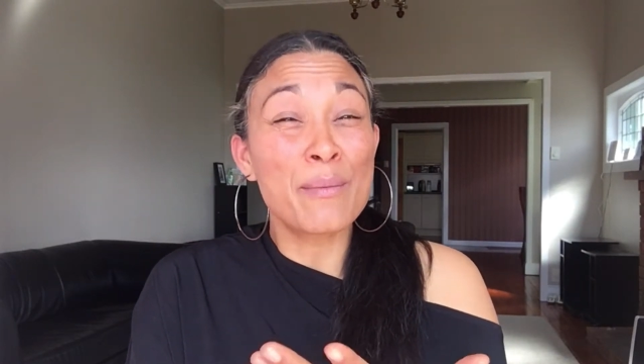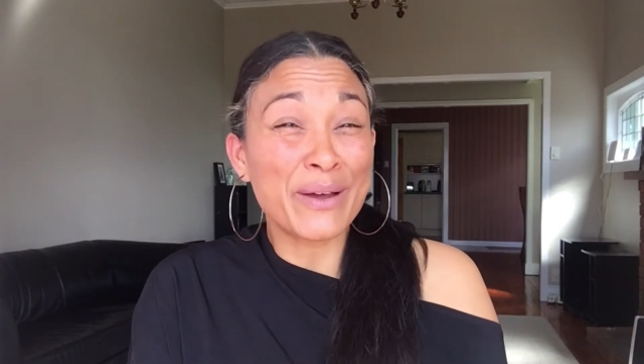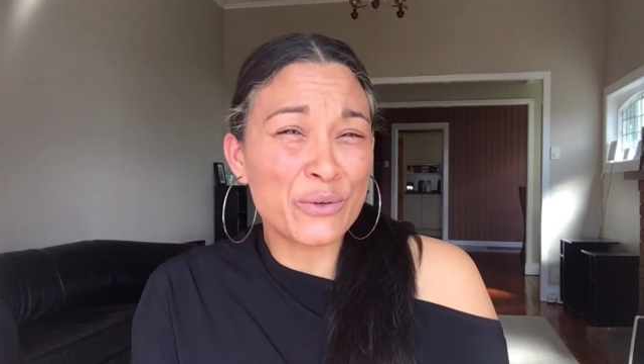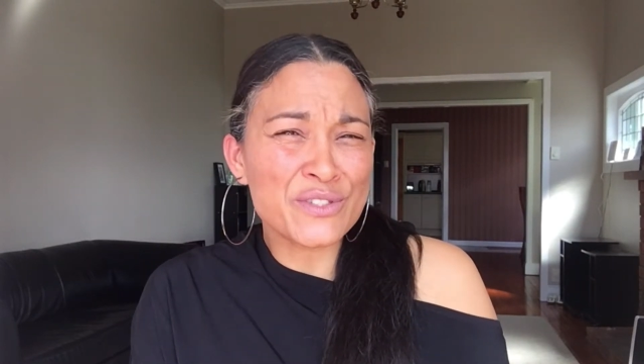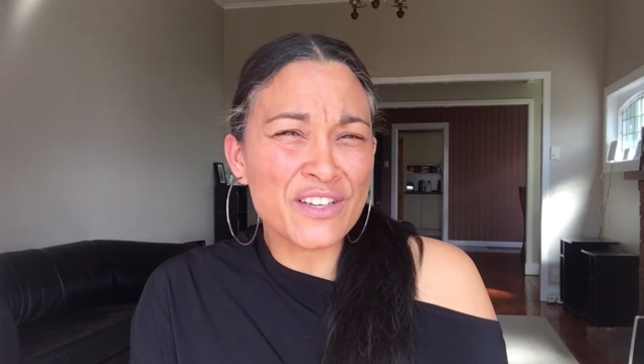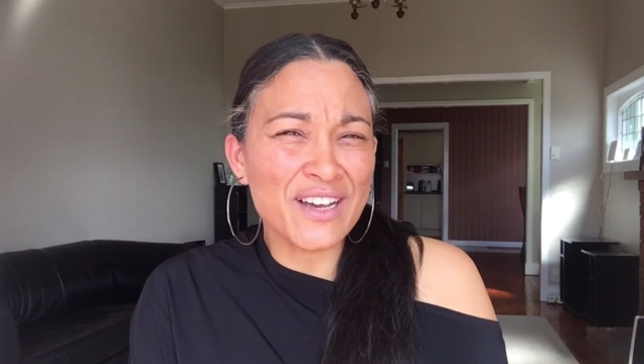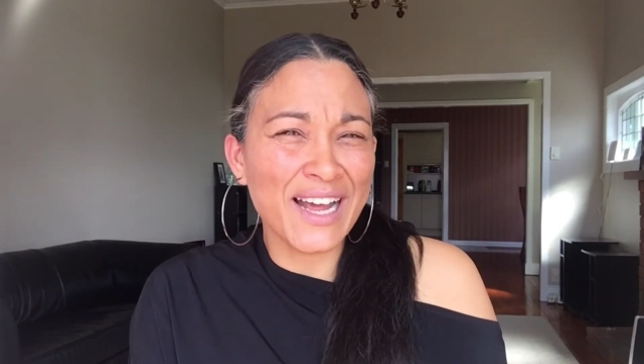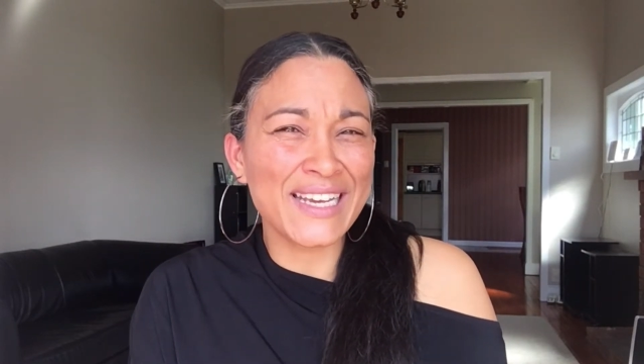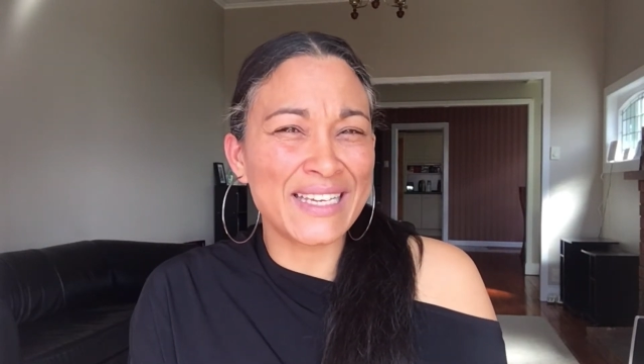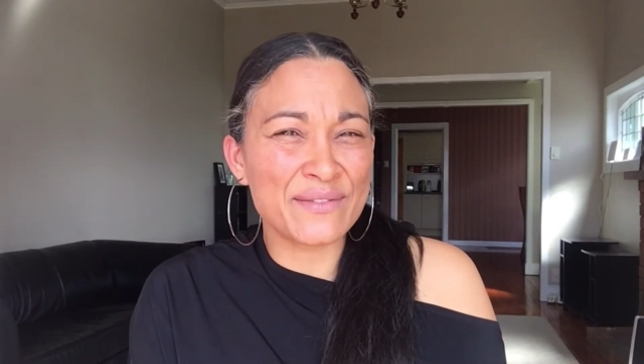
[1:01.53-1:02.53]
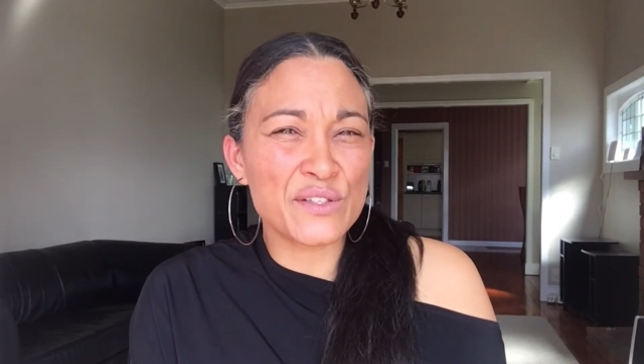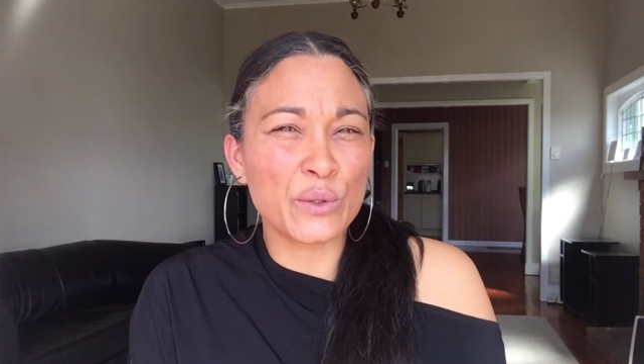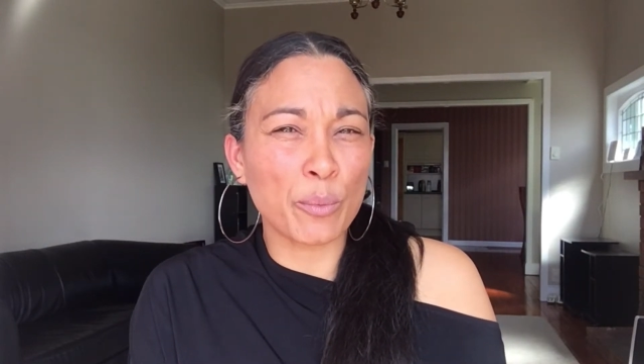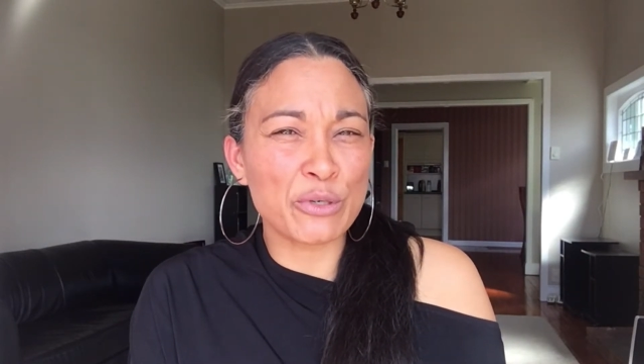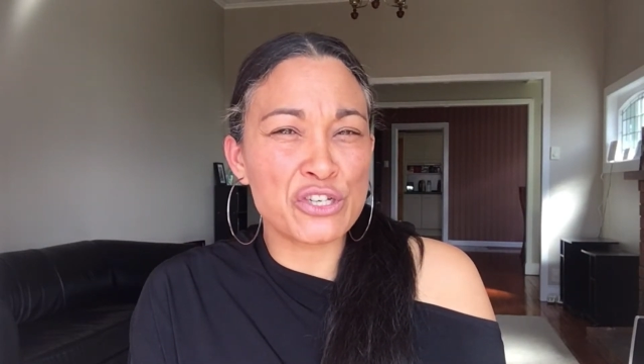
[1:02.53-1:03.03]
but also kind of gives you
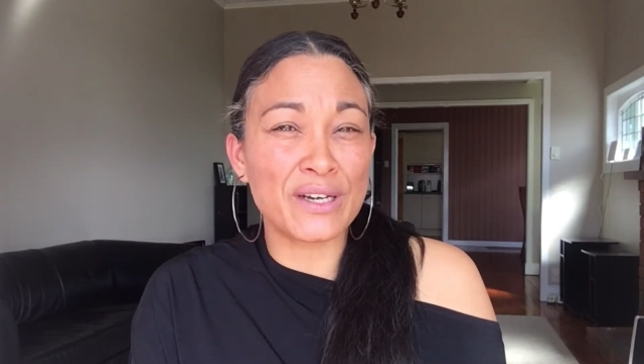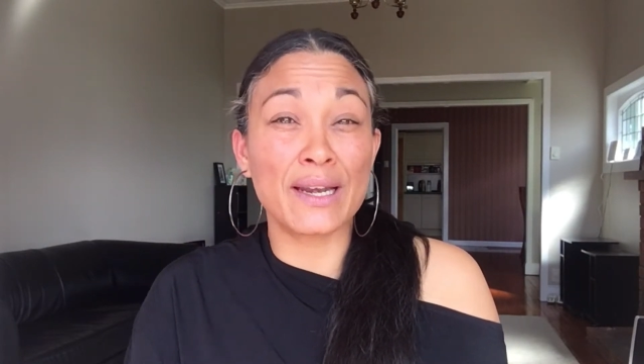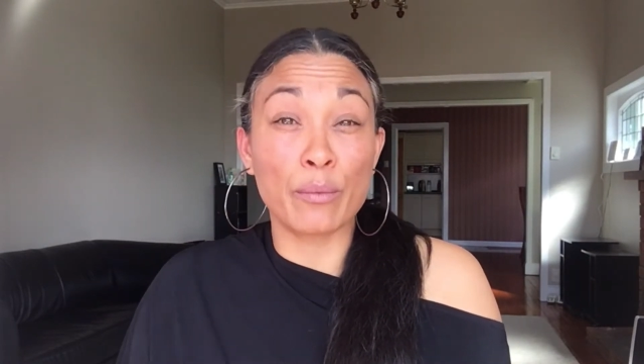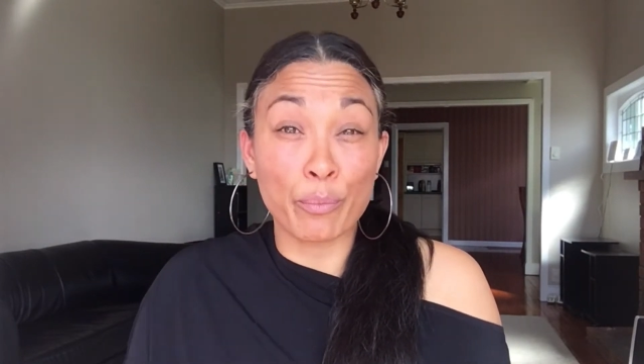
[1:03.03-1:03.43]
an opportunity to